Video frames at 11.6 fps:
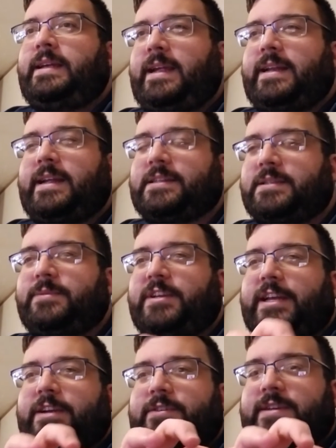and
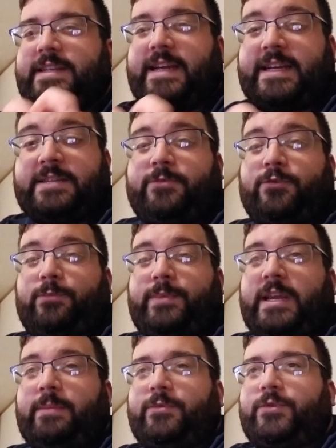Undisputed Era attacks more
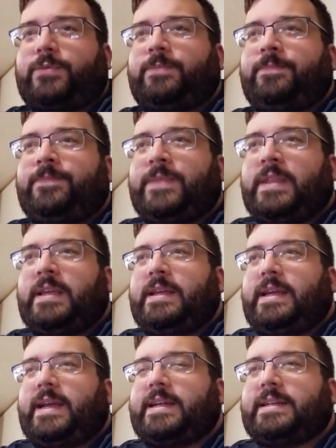people,
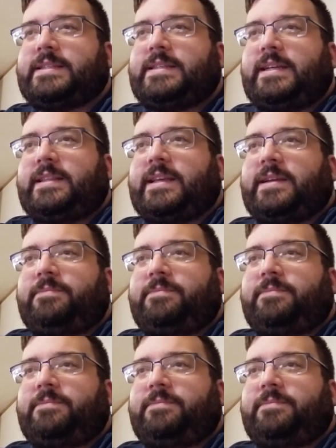I can see